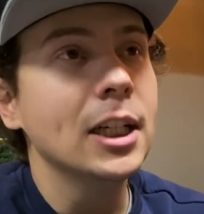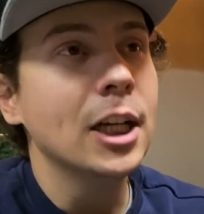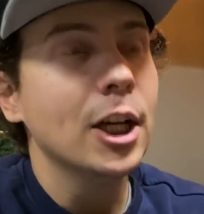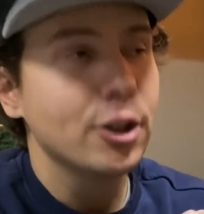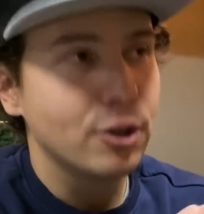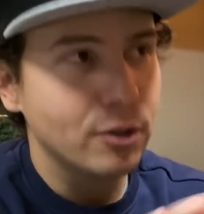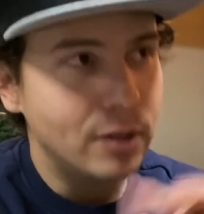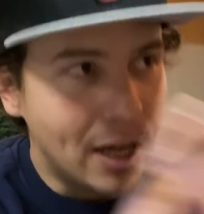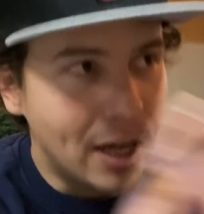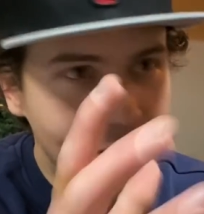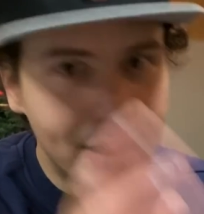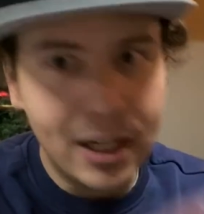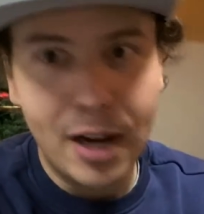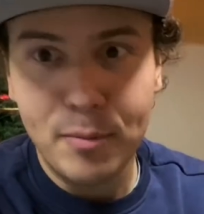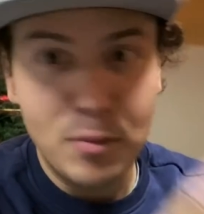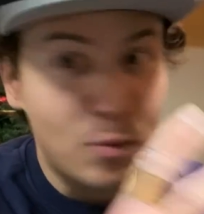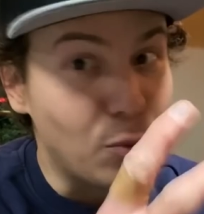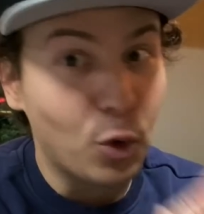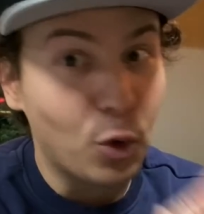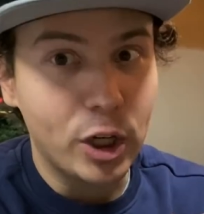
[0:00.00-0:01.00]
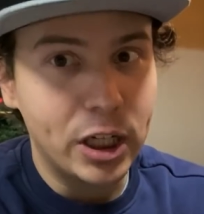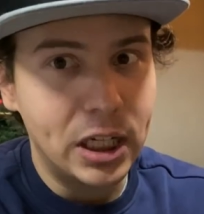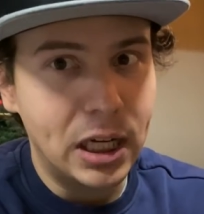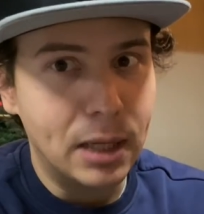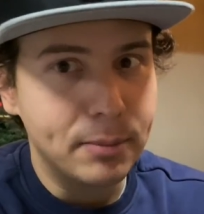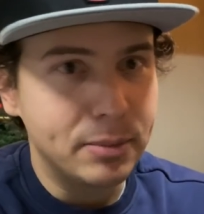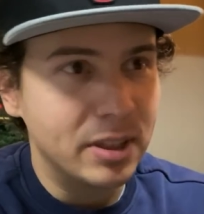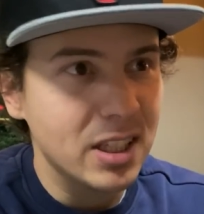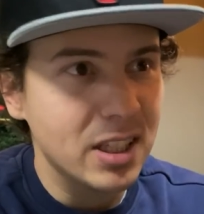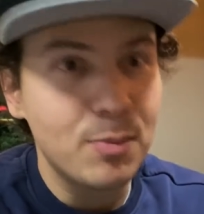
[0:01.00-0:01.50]
So now that I've been working up
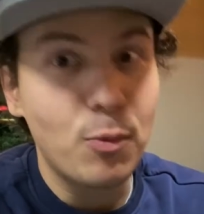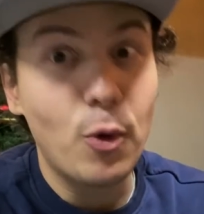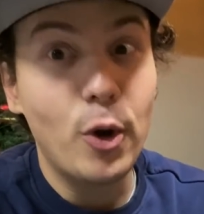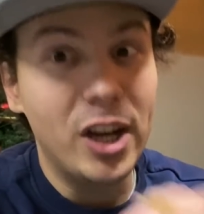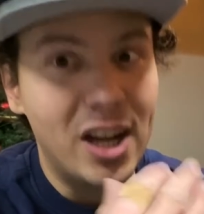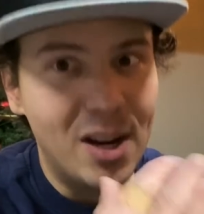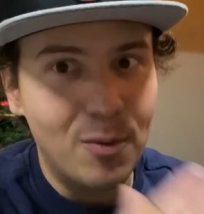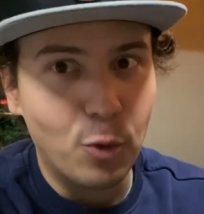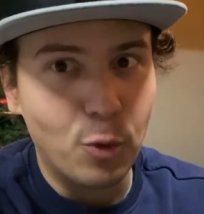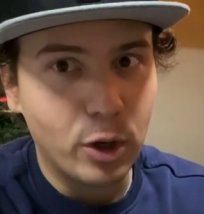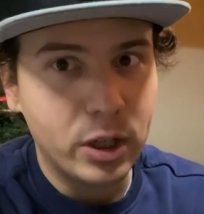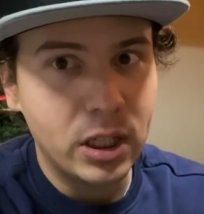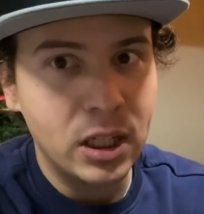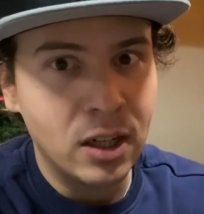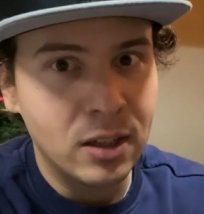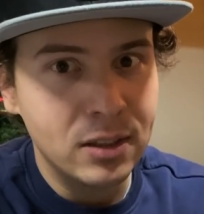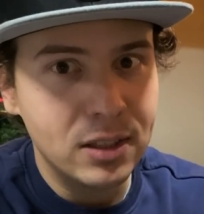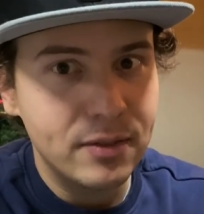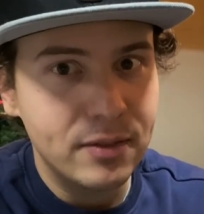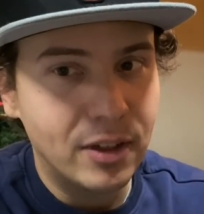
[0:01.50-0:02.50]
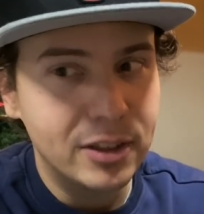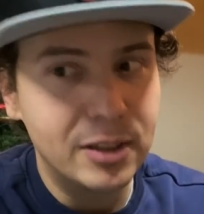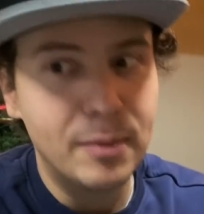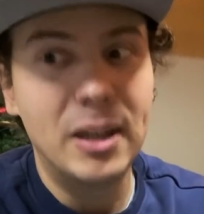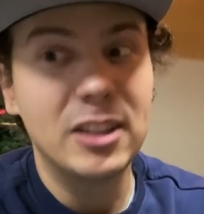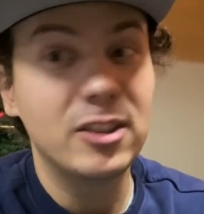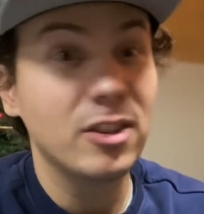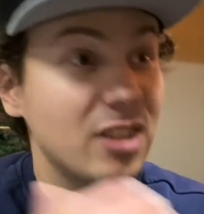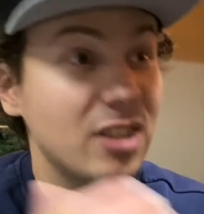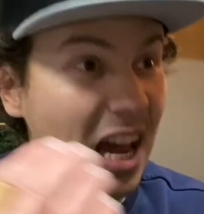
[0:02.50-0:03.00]
to this point and working on these
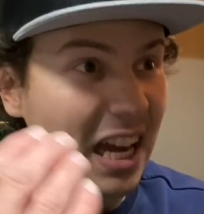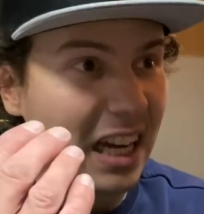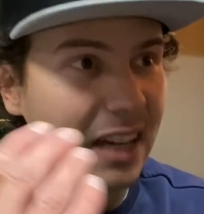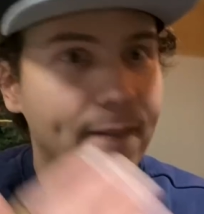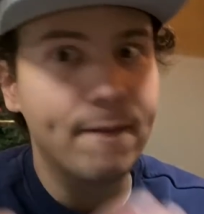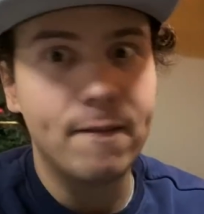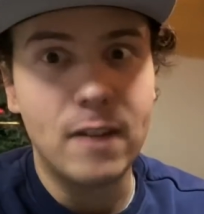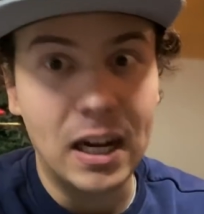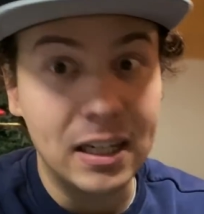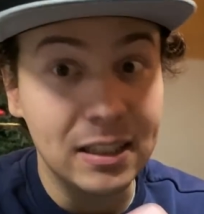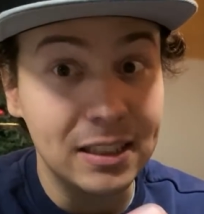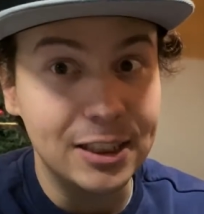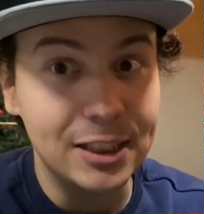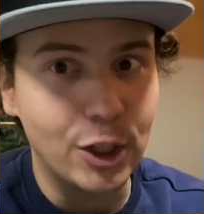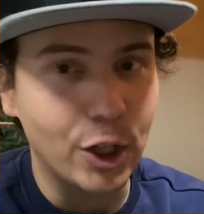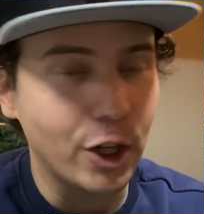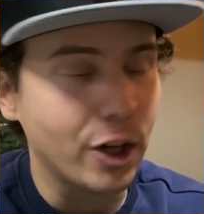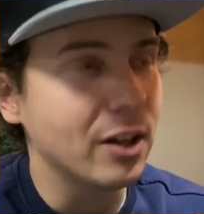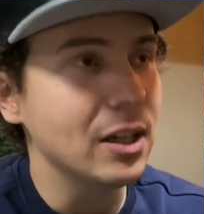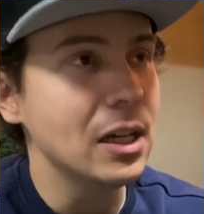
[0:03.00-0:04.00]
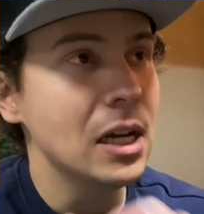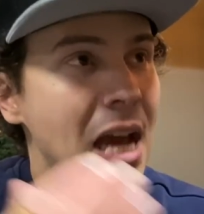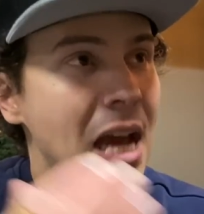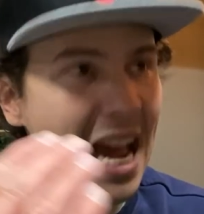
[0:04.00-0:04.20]
fundamentals, I can finally turn.